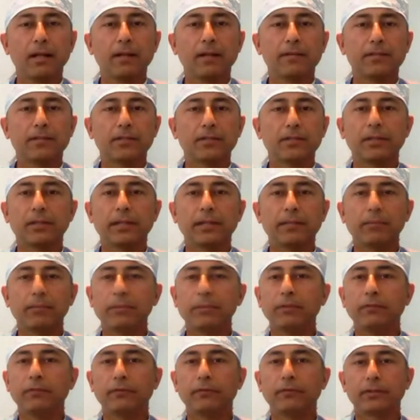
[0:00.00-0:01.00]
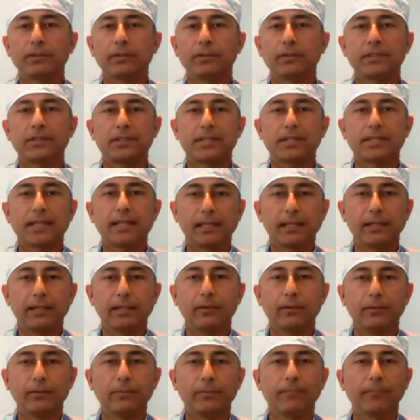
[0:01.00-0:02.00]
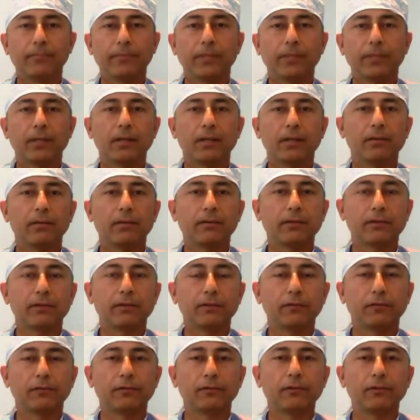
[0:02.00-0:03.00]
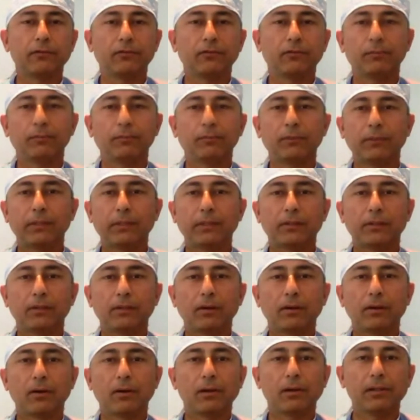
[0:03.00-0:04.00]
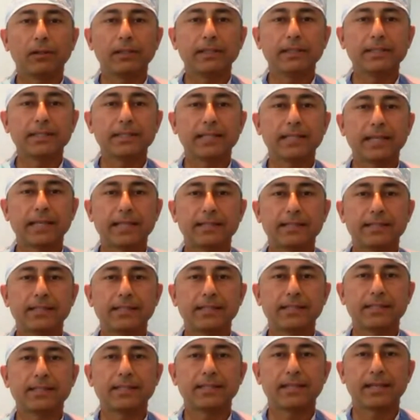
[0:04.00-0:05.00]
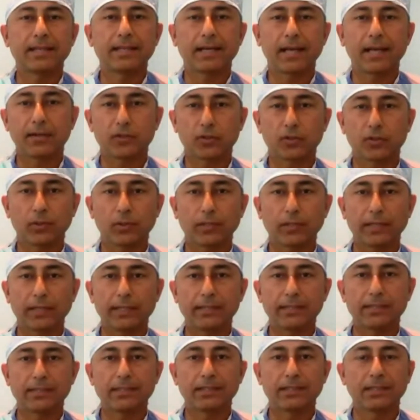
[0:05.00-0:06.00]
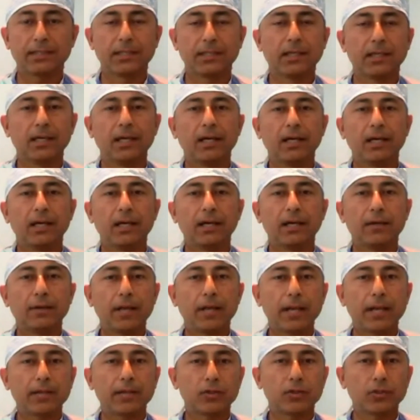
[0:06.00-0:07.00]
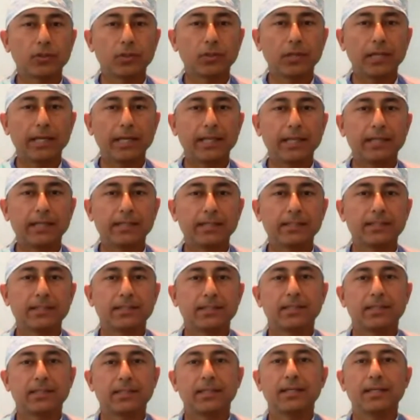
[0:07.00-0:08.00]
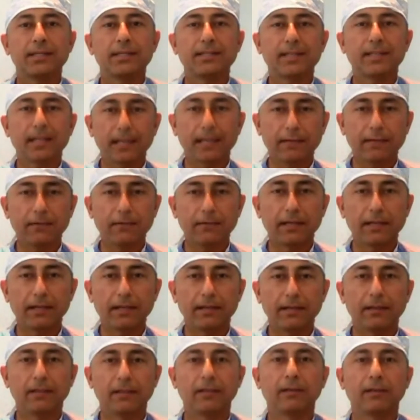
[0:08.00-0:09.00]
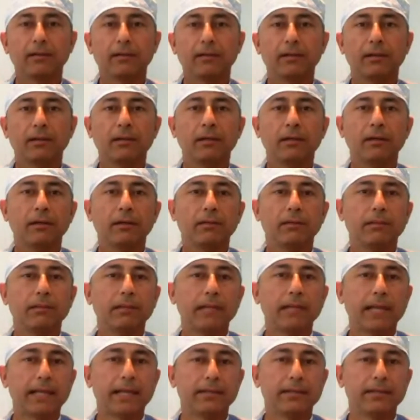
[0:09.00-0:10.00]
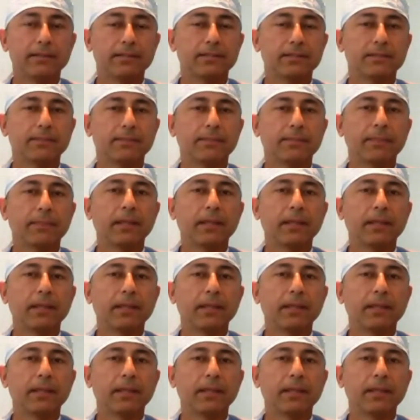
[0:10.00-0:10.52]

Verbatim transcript: So let me first tell you the difference between all these lenses and a natural lens. A natural lens is a living lens.